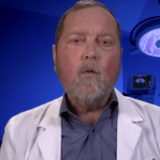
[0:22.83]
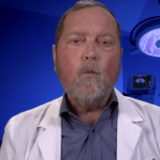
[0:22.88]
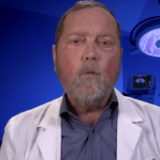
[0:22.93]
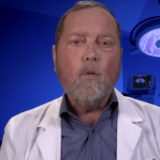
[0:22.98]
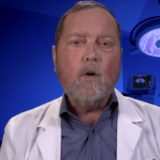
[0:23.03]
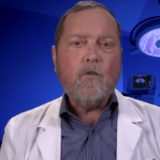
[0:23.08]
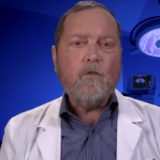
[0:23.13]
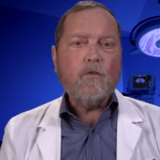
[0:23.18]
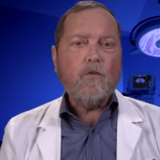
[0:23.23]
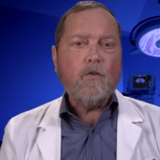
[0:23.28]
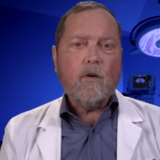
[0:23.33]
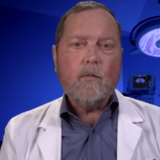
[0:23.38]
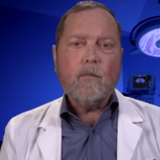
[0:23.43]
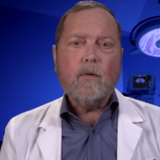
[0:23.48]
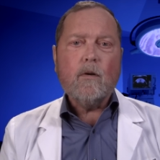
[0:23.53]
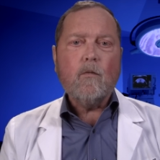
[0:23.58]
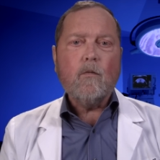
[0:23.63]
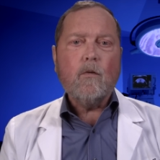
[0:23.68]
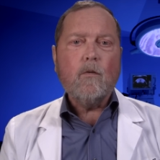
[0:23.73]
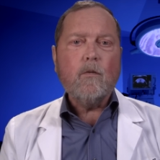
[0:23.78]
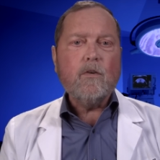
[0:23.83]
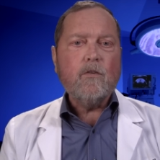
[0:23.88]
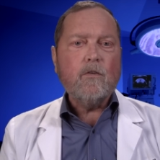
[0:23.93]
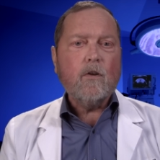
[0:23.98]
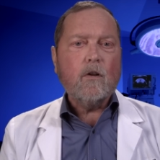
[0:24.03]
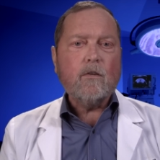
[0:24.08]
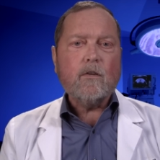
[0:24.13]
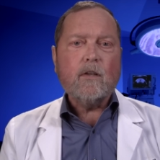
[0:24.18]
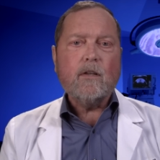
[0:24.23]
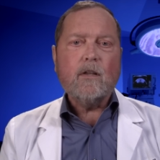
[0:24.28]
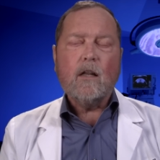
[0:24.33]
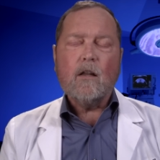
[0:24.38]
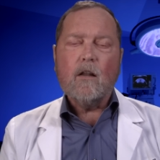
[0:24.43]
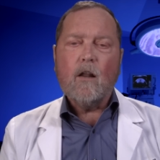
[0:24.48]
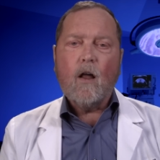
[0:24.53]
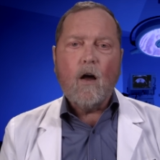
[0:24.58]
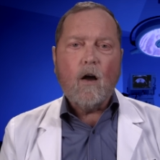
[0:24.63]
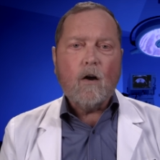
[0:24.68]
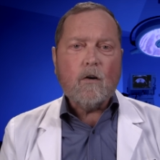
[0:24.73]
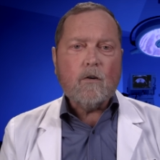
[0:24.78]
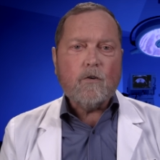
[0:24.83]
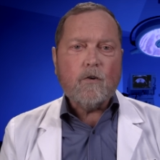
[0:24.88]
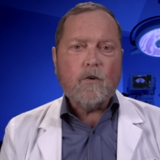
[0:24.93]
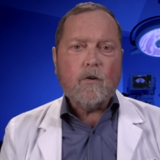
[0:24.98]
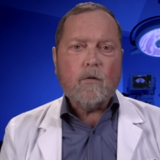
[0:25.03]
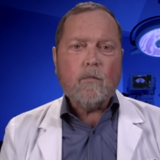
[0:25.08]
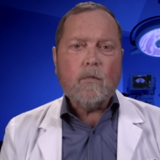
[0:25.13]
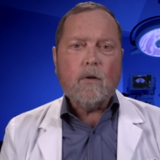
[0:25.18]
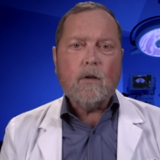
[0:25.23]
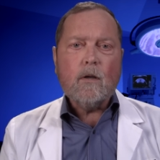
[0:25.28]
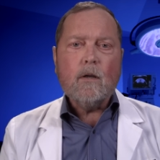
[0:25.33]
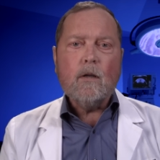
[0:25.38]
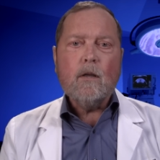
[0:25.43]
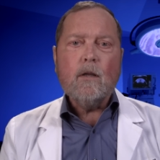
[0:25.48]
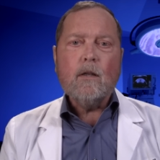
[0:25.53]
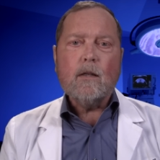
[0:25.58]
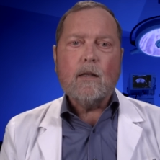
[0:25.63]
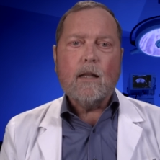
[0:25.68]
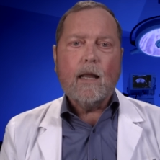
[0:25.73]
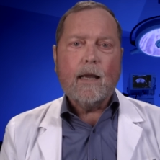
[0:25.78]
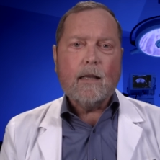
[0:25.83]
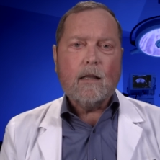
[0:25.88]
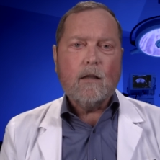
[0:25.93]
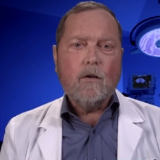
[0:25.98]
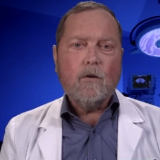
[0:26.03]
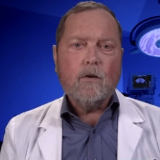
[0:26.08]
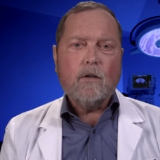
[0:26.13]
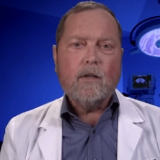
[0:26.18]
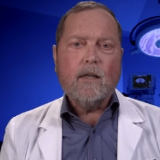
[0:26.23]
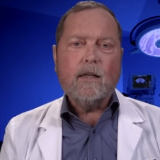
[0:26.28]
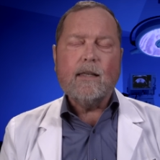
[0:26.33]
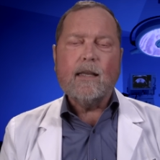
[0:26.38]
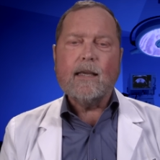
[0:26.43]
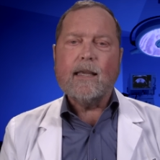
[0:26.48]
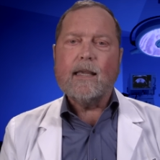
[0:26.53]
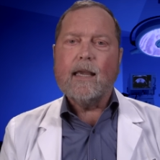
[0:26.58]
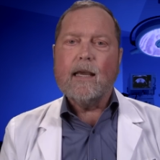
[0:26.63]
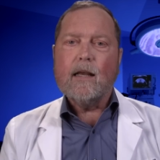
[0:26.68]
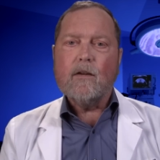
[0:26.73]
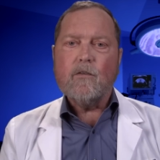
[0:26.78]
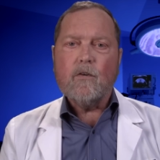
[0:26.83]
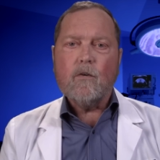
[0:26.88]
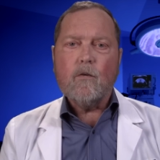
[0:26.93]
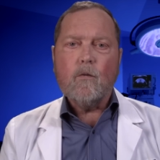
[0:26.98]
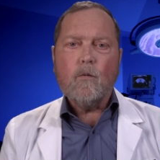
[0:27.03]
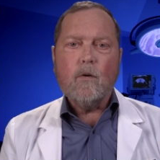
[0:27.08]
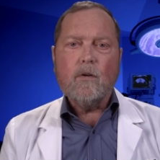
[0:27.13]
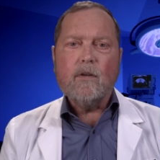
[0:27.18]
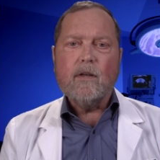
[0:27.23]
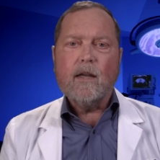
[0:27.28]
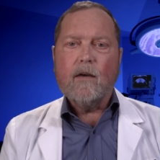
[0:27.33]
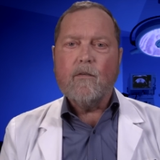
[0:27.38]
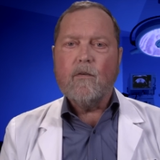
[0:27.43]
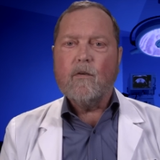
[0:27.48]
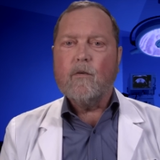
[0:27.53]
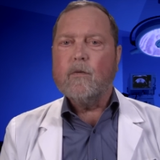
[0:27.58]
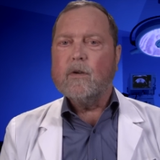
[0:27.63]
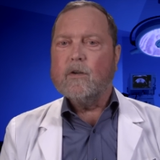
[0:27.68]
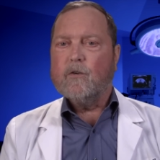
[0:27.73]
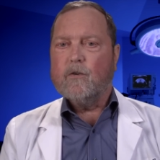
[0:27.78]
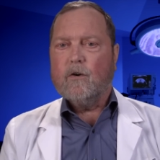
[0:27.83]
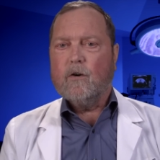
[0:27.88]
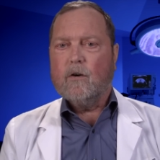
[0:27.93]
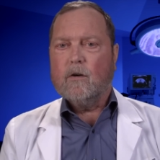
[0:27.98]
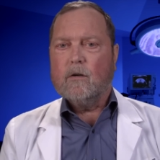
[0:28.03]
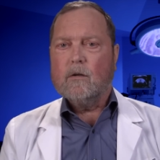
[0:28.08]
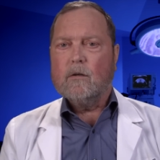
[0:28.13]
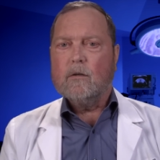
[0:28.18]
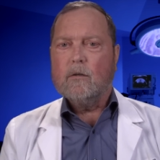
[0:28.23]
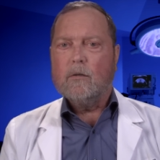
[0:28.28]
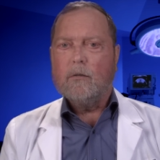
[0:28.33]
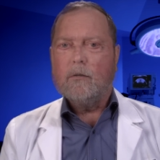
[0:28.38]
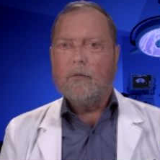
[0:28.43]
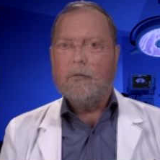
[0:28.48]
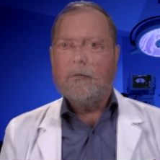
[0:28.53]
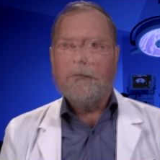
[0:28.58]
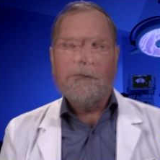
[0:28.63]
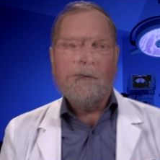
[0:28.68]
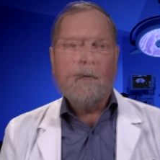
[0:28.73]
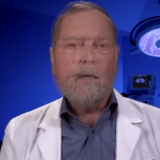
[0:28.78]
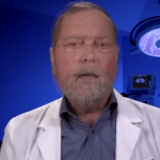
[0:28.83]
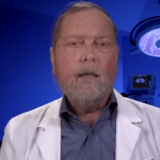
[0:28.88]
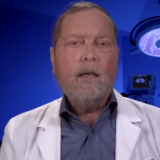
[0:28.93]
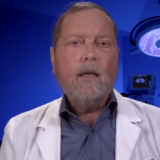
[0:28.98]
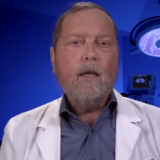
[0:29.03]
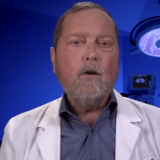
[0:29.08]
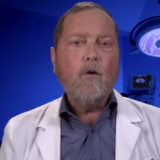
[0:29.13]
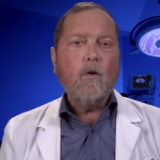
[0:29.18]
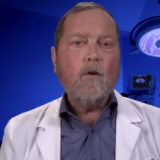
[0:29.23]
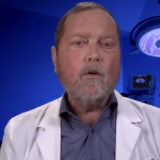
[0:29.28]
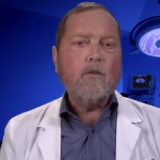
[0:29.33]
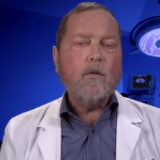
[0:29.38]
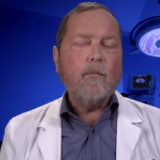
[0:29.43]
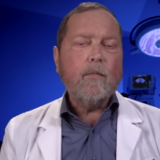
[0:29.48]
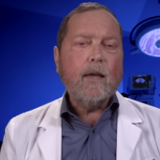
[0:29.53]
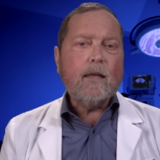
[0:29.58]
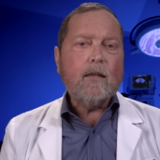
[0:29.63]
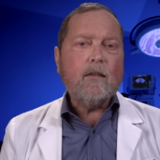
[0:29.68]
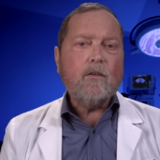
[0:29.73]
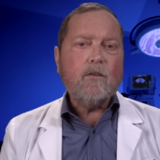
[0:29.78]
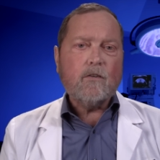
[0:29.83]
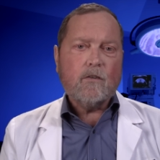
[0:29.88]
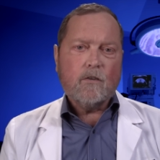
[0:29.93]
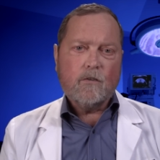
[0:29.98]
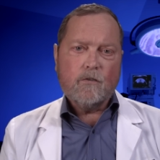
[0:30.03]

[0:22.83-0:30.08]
Which treatment will result in the long term likelihood that the cancer will never return? In order to make this